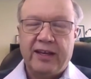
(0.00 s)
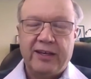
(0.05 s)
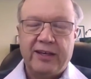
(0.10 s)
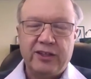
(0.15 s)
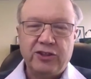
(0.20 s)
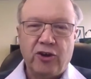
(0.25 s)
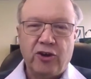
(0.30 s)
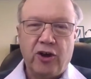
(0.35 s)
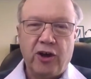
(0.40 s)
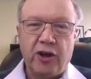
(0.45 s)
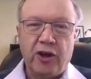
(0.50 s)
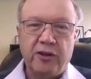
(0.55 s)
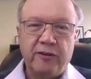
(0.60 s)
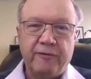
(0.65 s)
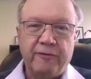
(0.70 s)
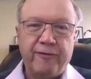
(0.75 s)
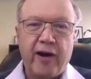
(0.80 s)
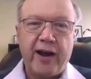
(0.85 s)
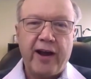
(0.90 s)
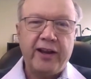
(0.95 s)
is on
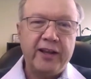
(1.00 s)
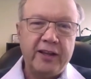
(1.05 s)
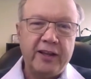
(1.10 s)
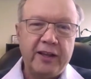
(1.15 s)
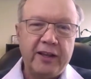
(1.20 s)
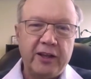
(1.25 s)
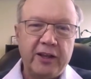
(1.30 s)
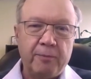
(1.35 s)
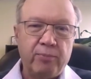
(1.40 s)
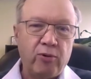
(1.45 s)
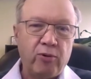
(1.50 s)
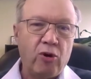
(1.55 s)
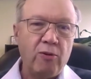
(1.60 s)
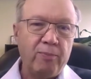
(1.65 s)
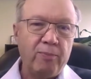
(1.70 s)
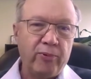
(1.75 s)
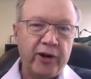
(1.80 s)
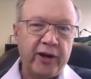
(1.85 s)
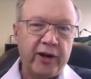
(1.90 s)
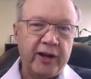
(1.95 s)
defining the
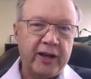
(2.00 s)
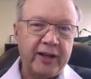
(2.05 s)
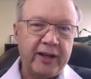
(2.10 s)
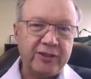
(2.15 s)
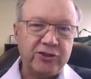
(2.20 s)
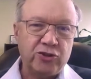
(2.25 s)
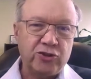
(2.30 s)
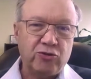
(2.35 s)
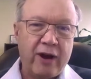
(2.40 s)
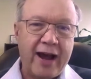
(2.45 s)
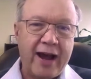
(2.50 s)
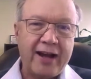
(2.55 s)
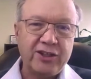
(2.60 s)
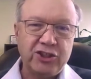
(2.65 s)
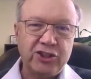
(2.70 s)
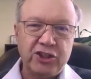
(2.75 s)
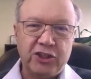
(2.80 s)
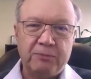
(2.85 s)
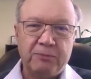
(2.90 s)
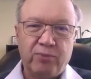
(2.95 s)
appropriate
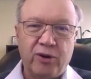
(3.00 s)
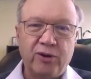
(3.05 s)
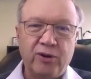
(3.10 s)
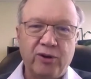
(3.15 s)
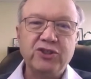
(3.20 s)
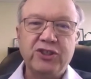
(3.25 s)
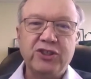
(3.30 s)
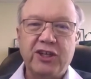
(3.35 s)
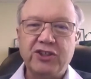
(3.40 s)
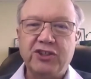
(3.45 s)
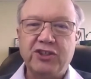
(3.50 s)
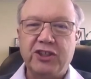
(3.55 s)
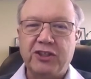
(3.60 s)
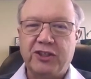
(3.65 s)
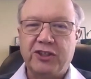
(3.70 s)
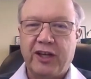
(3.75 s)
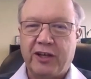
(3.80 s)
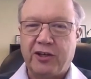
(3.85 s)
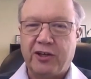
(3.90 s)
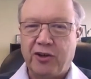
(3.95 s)
extraction
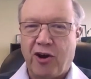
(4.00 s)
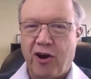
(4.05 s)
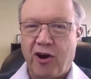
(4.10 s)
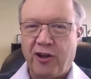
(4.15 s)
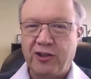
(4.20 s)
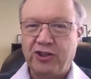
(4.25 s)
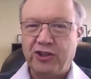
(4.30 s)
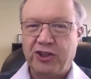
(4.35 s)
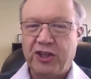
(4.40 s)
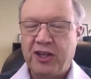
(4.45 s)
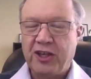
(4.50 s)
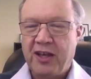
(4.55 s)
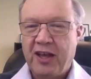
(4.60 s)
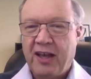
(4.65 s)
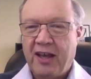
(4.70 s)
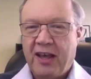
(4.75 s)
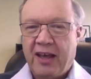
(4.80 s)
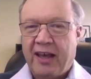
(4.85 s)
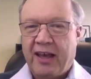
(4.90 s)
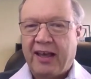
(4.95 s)
processing
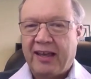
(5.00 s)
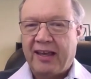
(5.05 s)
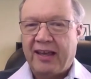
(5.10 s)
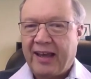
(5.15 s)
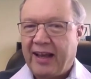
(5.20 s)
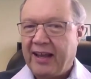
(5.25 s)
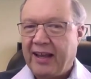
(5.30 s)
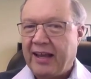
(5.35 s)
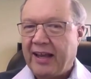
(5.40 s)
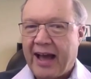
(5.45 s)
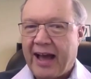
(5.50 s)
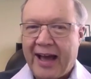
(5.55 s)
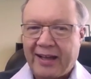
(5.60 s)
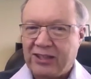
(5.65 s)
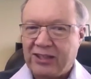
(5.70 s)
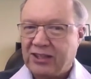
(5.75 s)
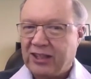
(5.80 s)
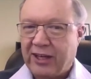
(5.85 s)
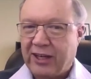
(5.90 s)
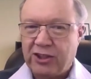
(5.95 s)
technology and getting
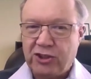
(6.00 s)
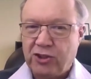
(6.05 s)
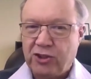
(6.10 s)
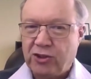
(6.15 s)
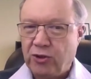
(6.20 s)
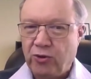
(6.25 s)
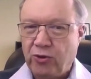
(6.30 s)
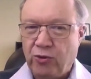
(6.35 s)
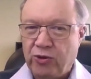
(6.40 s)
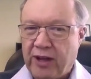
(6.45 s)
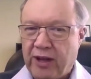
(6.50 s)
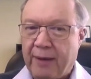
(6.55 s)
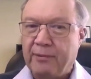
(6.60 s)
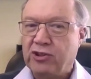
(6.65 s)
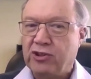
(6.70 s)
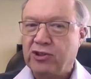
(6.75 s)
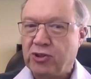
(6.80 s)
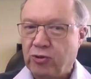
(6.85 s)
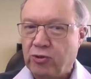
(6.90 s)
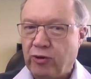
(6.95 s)
access to
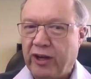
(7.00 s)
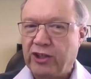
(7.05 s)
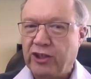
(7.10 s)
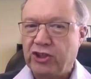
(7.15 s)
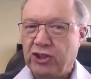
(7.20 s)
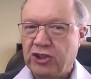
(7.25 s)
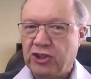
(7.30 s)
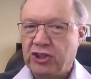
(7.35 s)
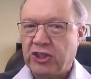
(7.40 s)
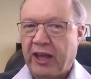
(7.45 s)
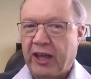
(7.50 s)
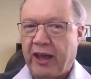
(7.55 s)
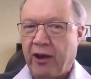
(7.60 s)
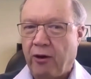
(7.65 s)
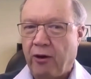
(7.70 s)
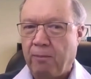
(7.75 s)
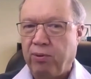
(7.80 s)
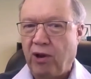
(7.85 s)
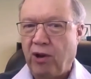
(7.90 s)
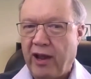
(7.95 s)
demonstration
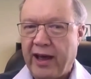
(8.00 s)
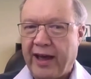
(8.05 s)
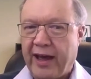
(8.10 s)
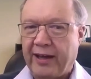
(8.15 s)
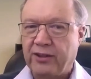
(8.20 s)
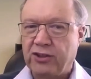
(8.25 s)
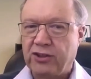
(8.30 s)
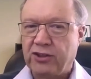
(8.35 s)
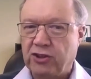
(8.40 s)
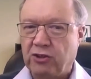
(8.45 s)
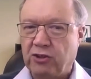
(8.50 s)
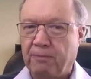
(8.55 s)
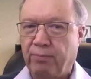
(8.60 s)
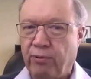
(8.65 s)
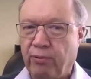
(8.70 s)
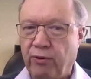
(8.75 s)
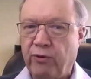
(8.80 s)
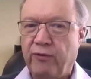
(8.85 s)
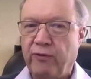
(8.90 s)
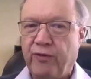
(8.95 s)
scale plants to
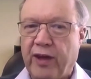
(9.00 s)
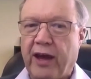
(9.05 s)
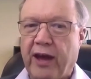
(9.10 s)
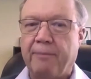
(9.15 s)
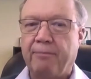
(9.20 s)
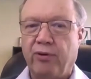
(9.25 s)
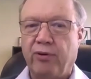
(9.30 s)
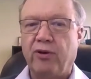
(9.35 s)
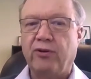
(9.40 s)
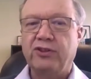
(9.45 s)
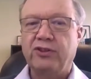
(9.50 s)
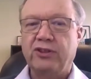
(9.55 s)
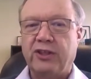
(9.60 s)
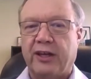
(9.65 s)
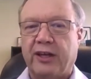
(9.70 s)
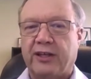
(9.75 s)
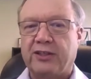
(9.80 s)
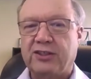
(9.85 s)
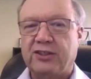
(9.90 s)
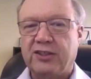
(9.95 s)
prove that
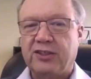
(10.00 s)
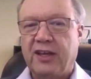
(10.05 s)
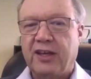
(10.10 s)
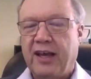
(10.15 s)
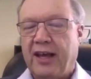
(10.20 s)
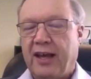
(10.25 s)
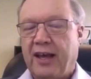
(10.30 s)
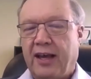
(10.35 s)
process.